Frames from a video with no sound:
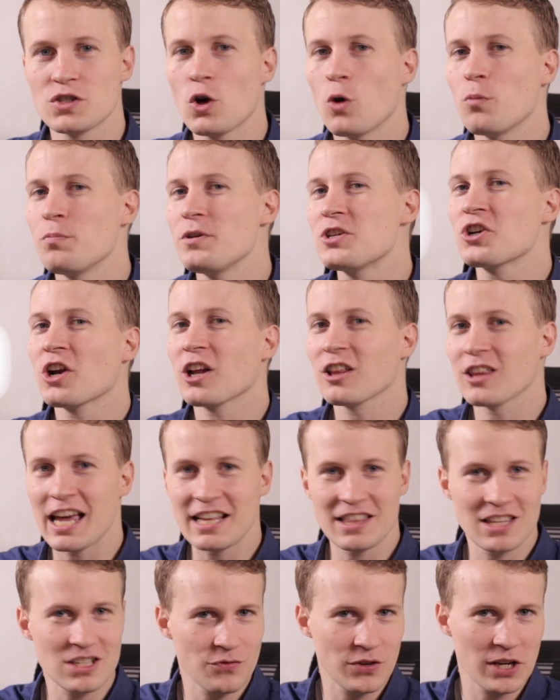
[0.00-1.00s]
So be sure to
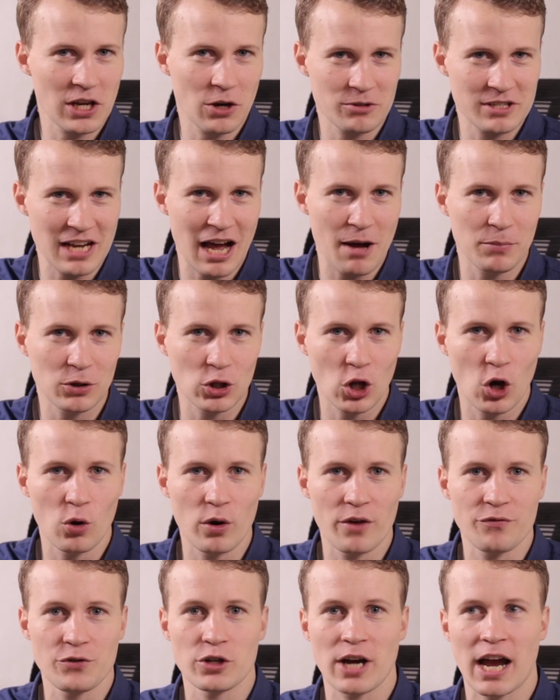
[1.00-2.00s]
like this video down
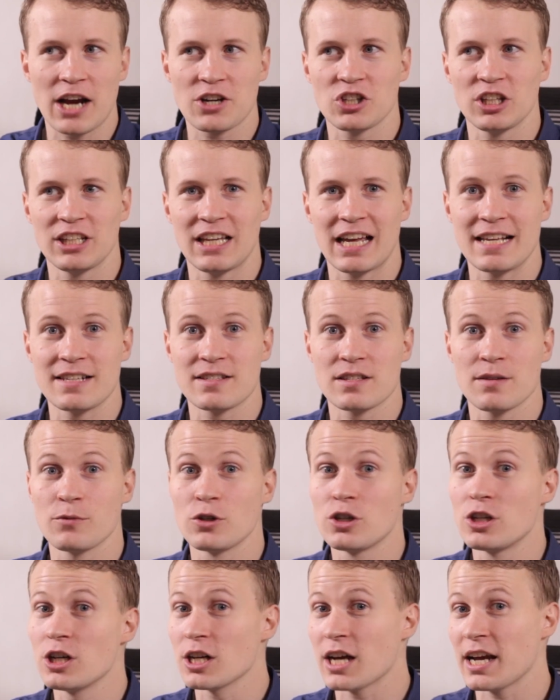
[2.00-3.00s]
below if you're actually getting
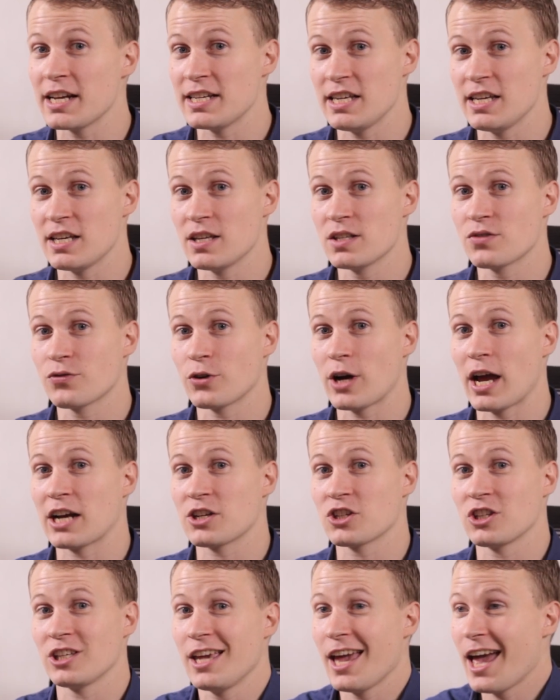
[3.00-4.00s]
some good ideas for
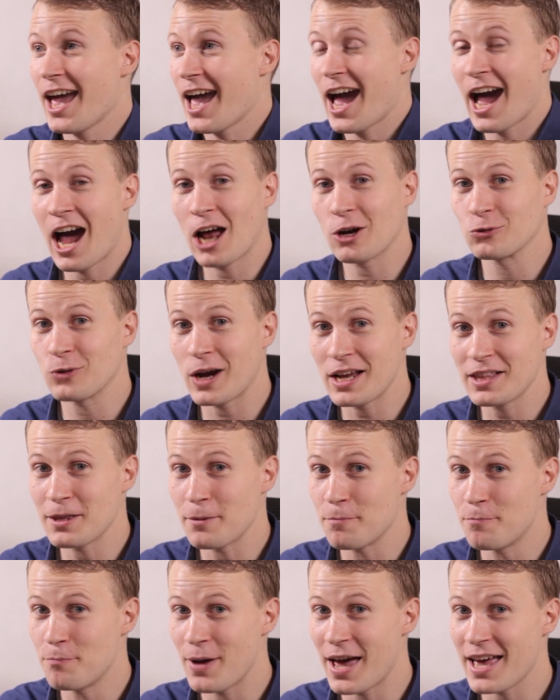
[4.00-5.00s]
actually how to write
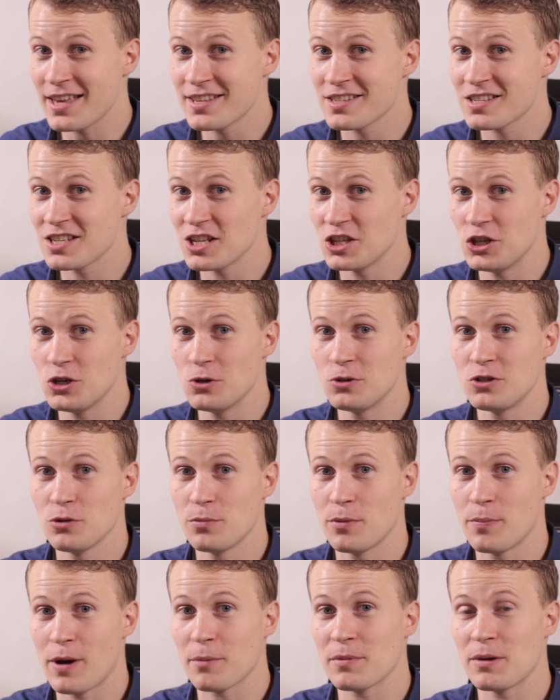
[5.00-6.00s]
the best
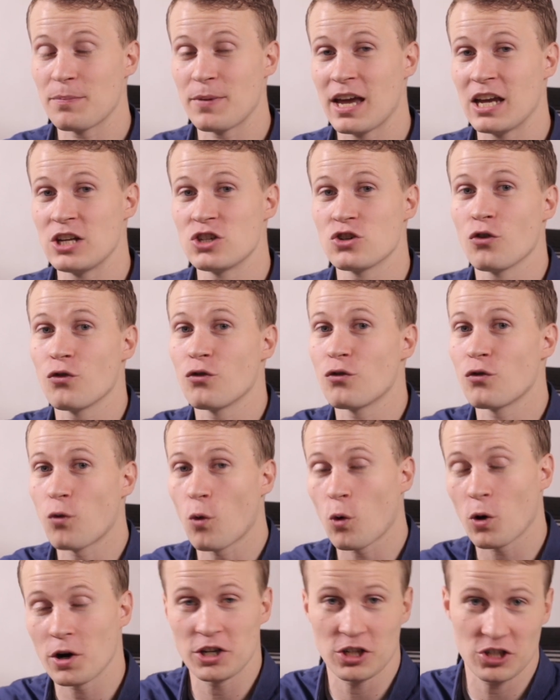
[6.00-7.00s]
YouTube About Me page
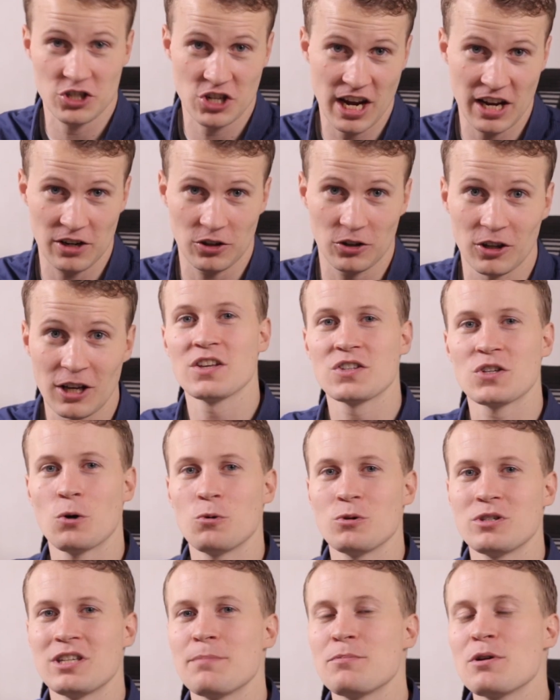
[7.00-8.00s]
for your channel.
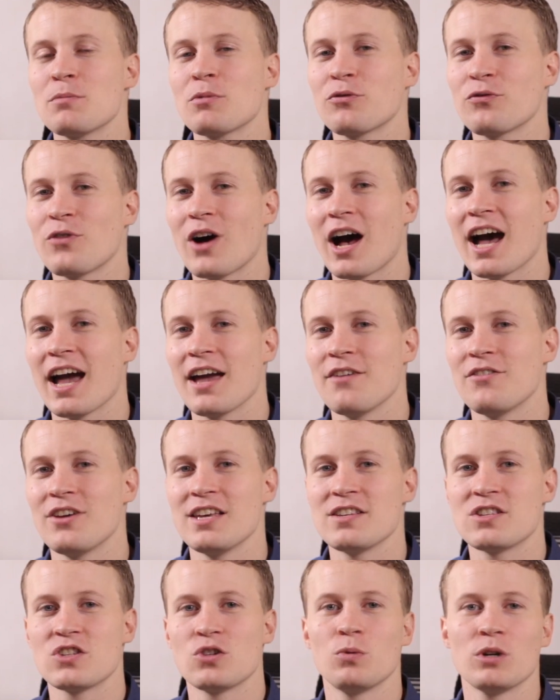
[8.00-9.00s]
So tip number 5
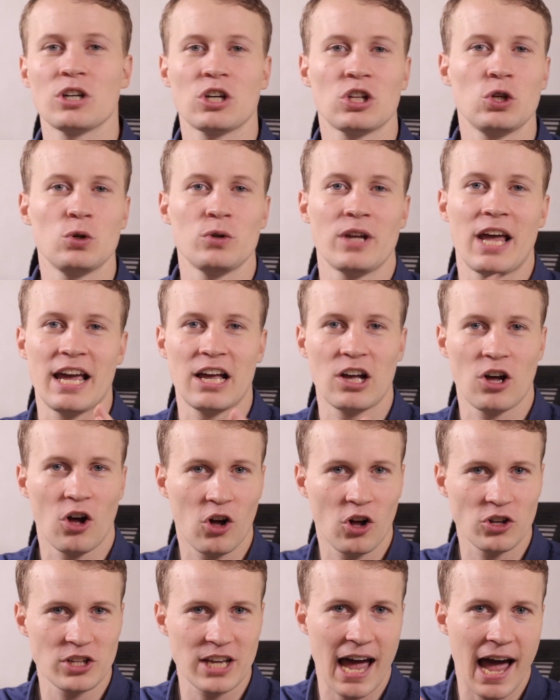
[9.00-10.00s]
is to include a
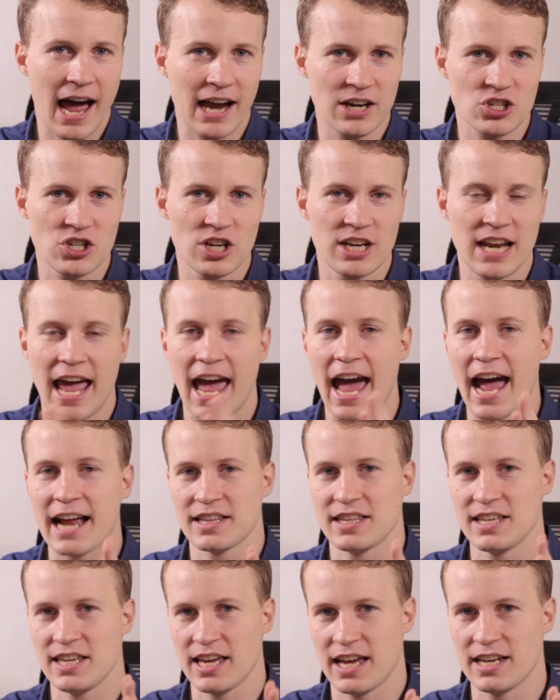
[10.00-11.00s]
call to action
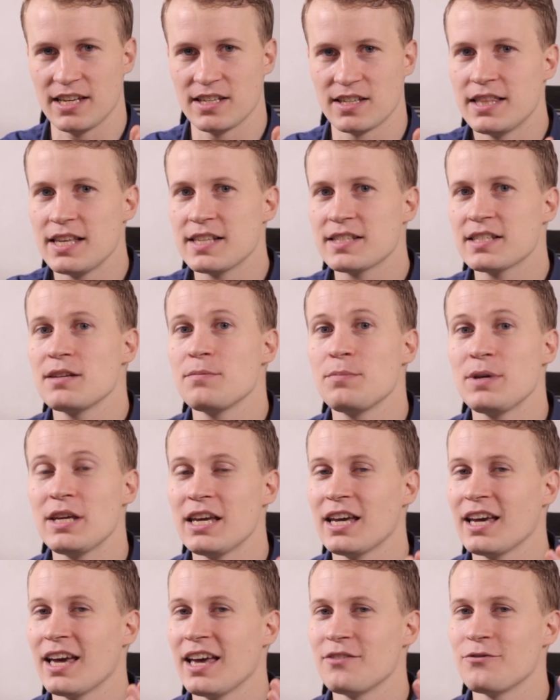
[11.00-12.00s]
at the end. This can
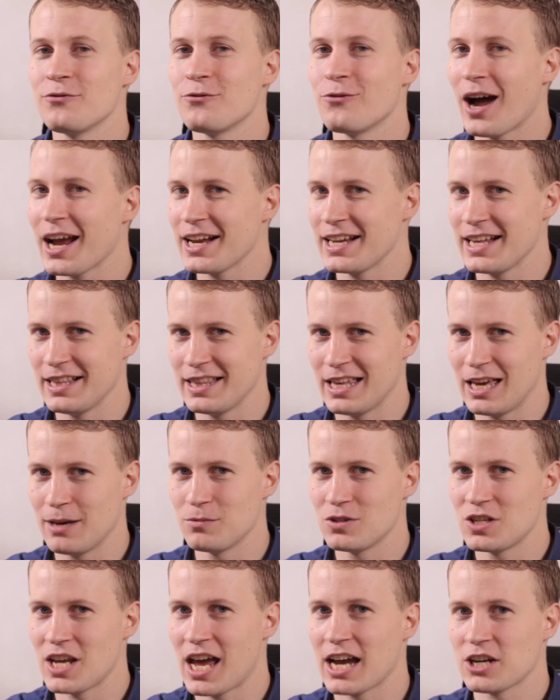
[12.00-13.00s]
be inviting
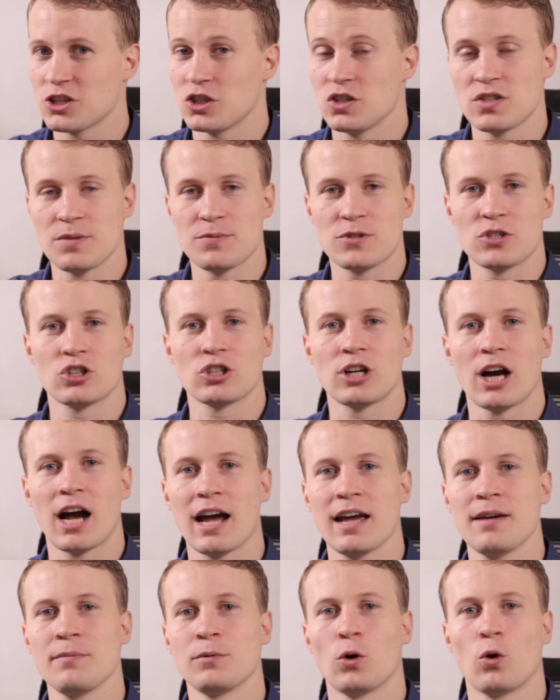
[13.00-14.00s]
them to actually
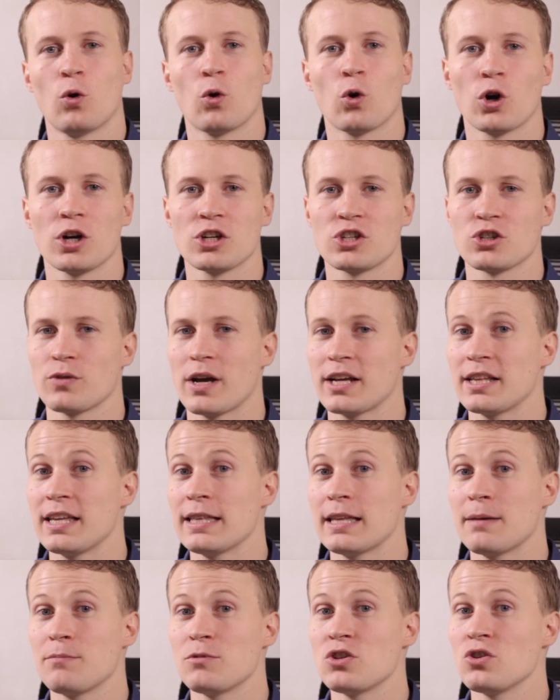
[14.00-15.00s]
subscribe or
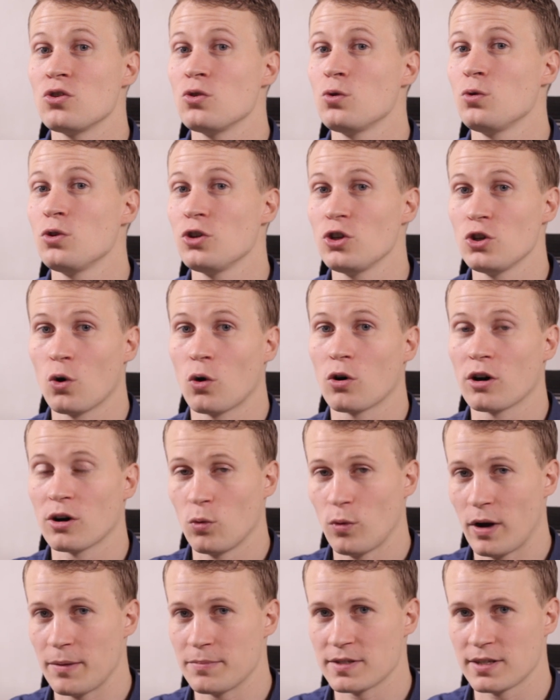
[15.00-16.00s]
directing them to your
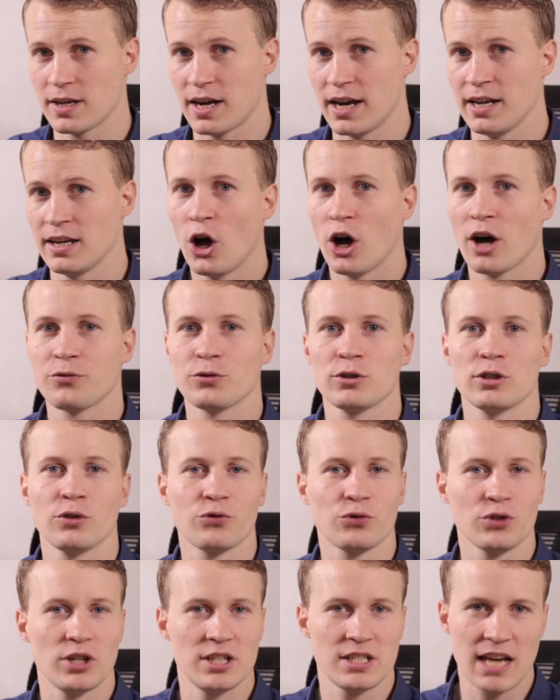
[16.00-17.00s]
website, offering a
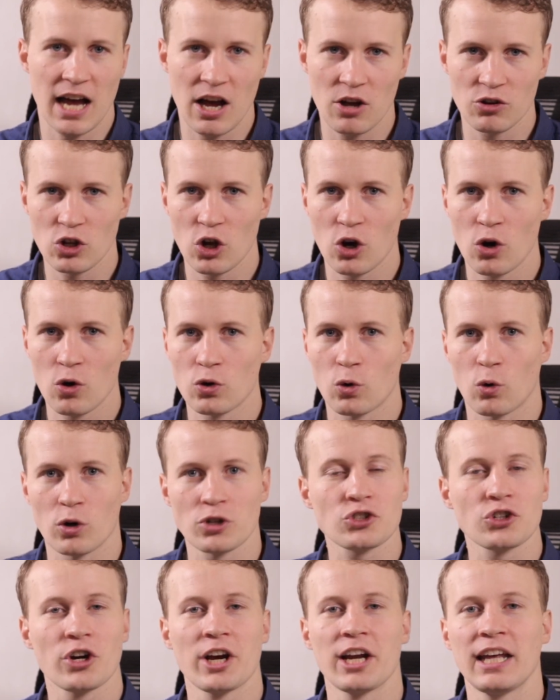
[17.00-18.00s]
free download or
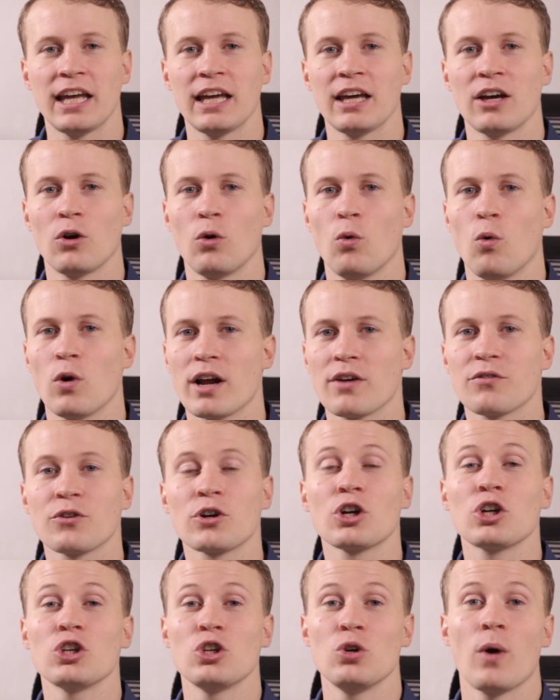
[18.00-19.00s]
training,
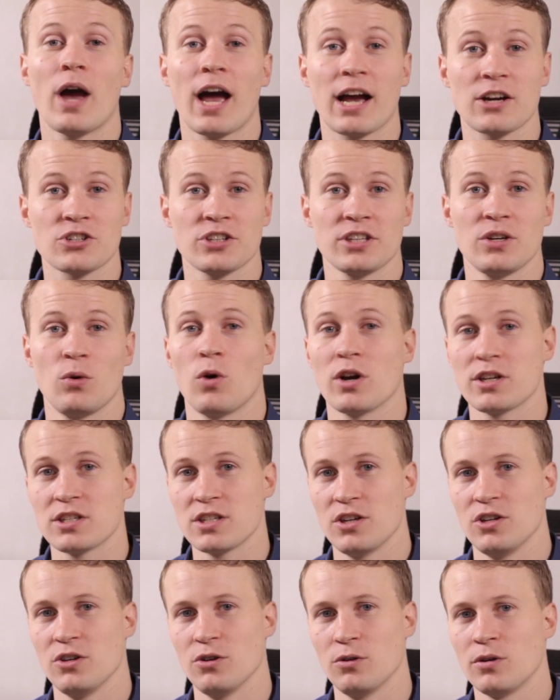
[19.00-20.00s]
whatever you actually want
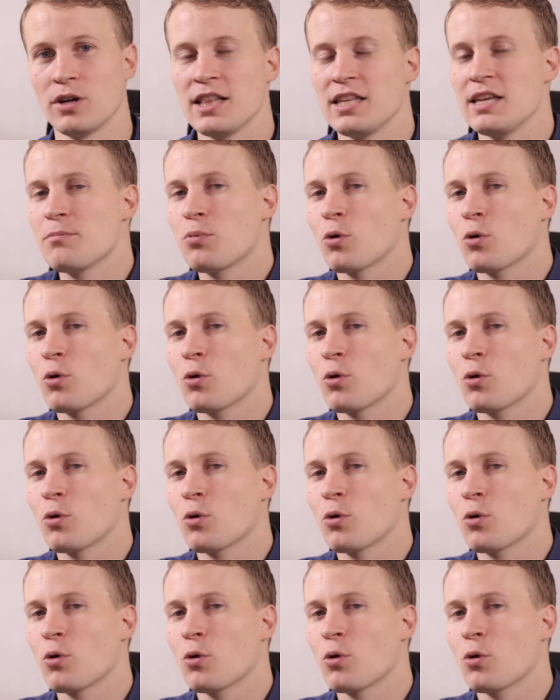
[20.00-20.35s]
to do. The